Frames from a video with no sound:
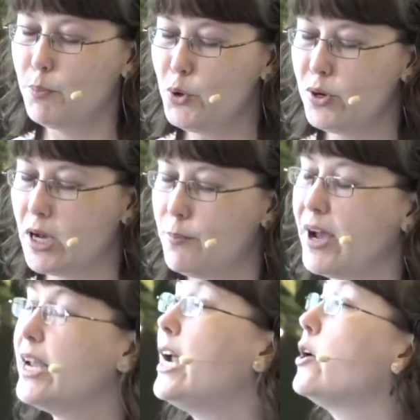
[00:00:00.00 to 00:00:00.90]
Buddha
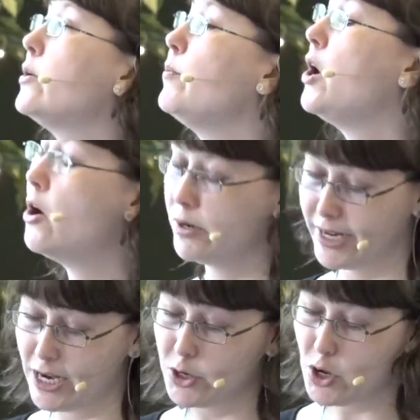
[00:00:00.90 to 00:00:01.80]
by
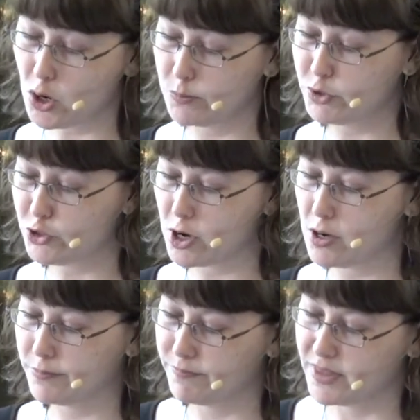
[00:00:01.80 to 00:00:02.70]
Karen
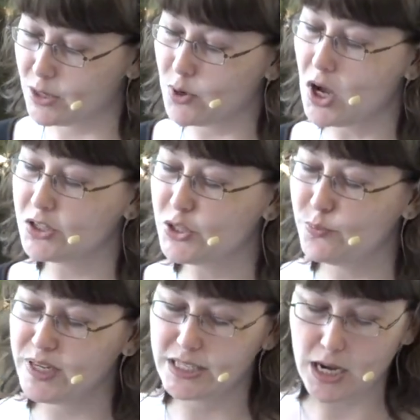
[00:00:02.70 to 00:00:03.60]
Armstrong. There will
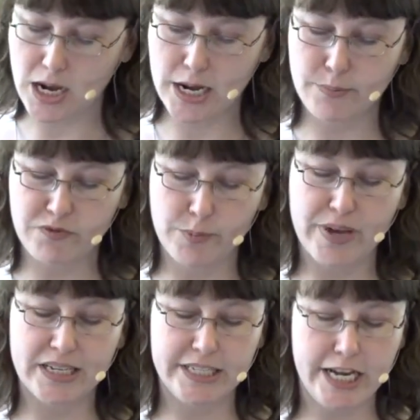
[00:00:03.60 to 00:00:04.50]
also be time for
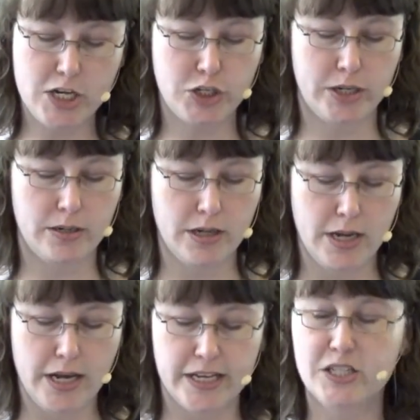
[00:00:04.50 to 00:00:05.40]
meditation
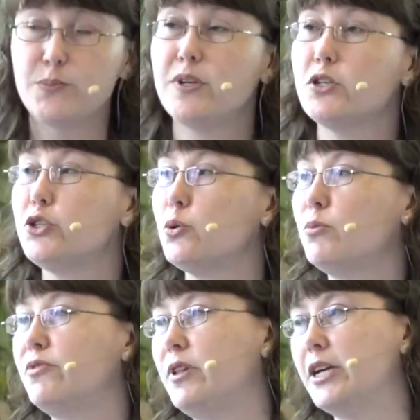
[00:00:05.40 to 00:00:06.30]
and spiritual
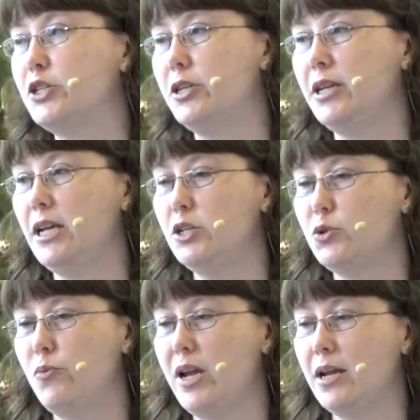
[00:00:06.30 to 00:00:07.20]
reflection
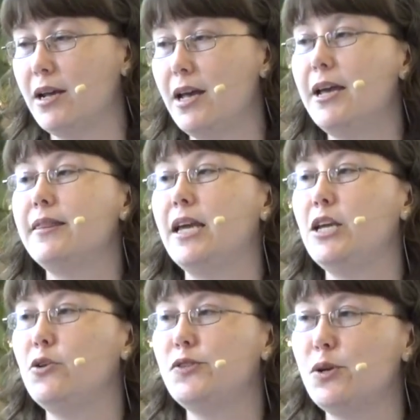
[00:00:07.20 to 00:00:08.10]
each week.
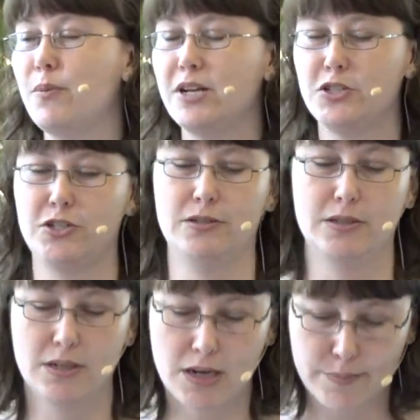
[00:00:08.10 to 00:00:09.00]
Thank you so much.
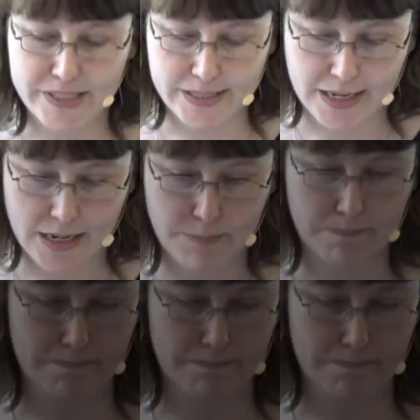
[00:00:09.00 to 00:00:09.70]
Namaste.